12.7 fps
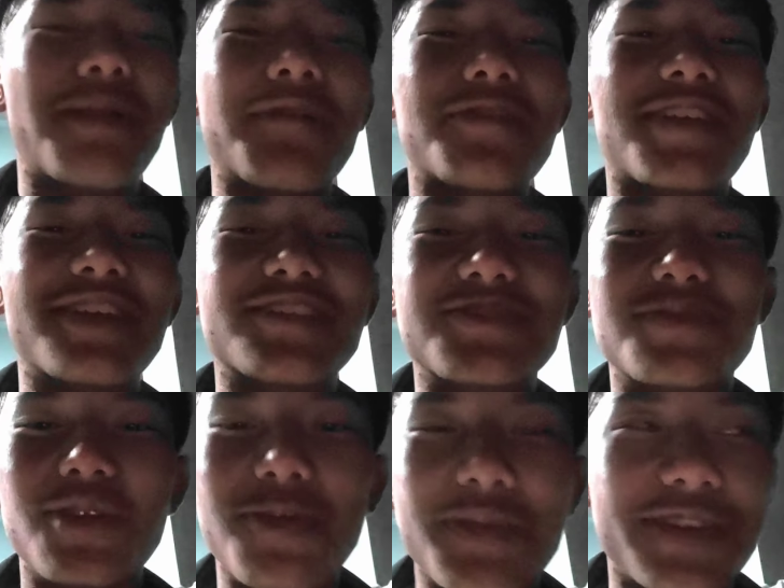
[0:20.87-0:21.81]
I'm laughing at you,
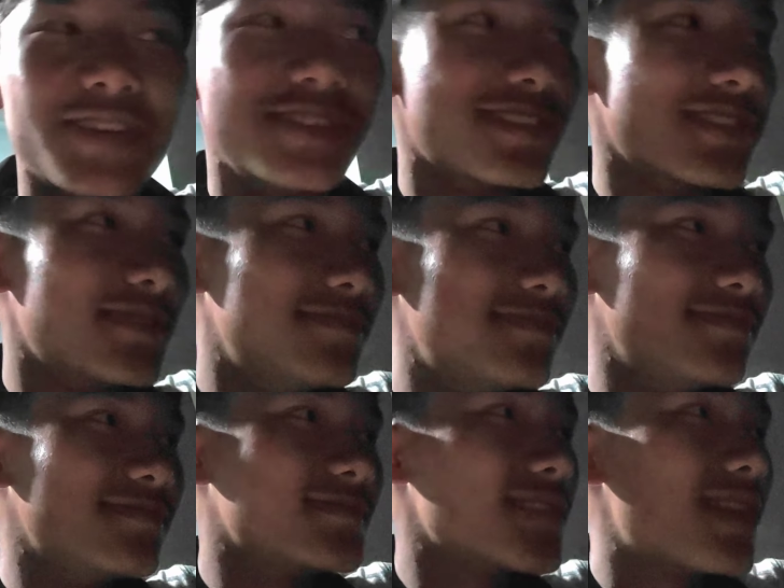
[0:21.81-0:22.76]
bro, because
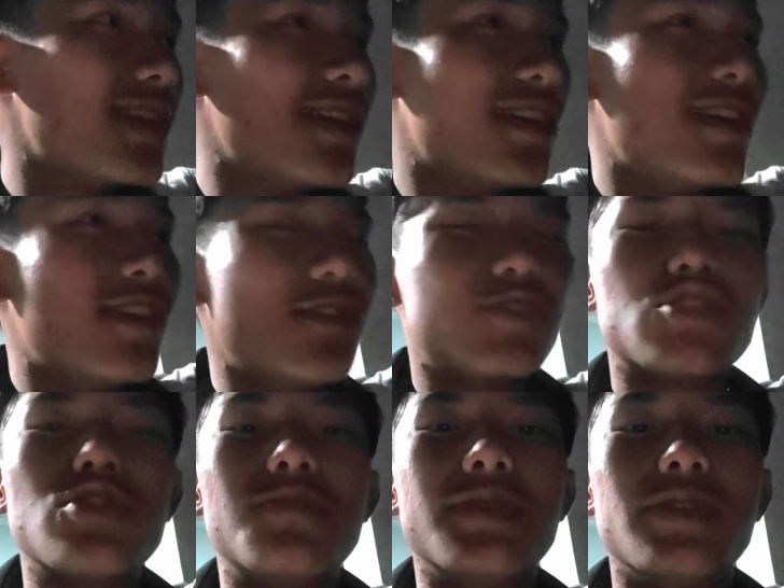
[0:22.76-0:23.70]
you
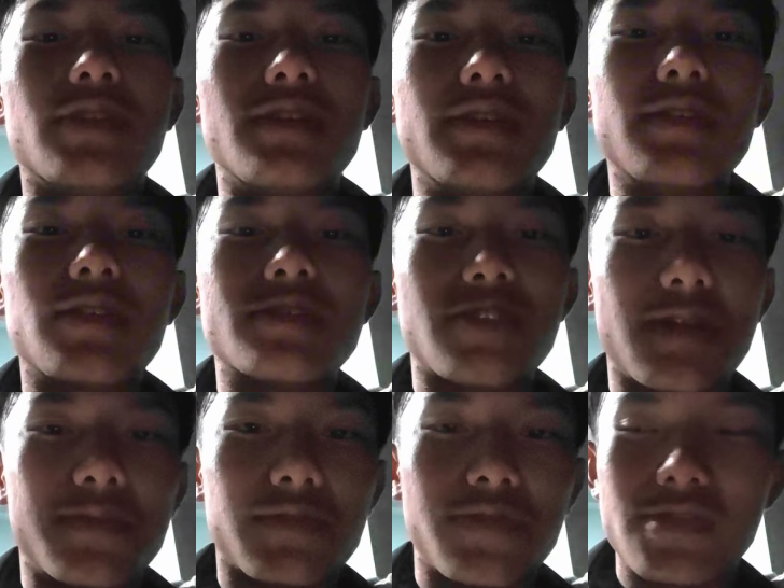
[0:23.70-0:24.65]
should be
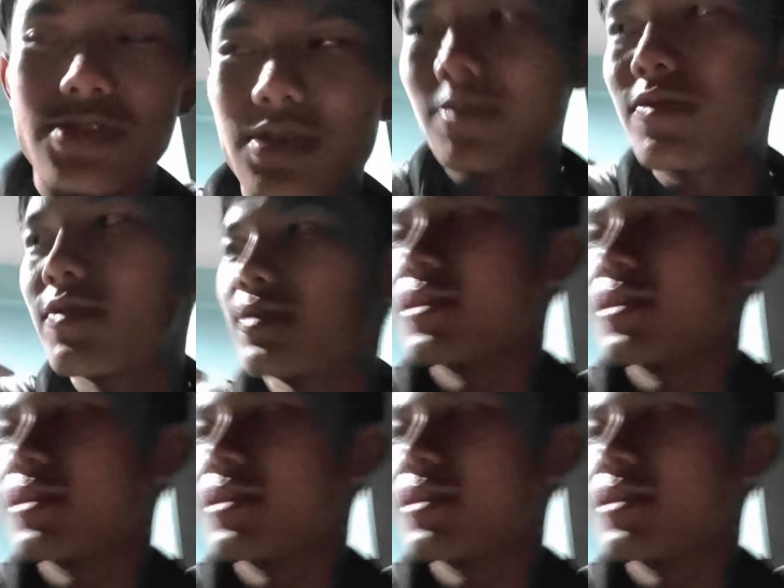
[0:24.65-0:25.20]
ashamed of yourself.